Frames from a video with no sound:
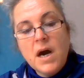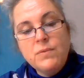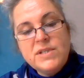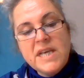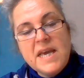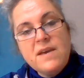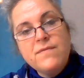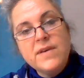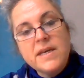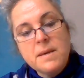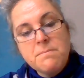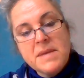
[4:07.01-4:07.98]
I was
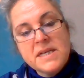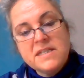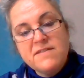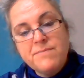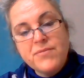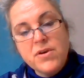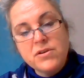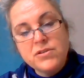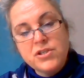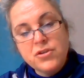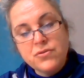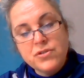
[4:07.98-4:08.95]
heaving a massive
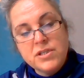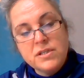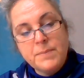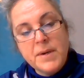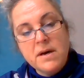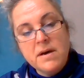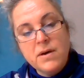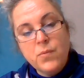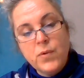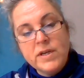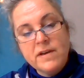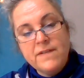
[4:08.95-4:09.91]
branch on to the
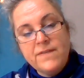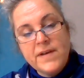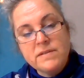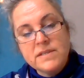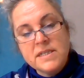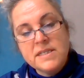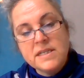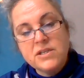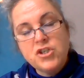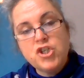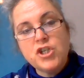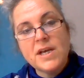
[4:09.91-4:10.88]
pile when I felt a
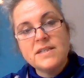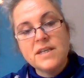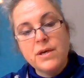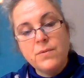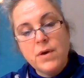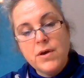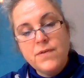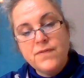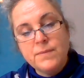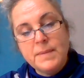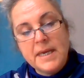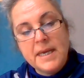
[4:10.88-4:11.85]
sudden shadow
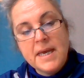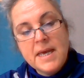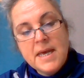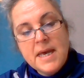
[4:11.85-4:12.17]
over me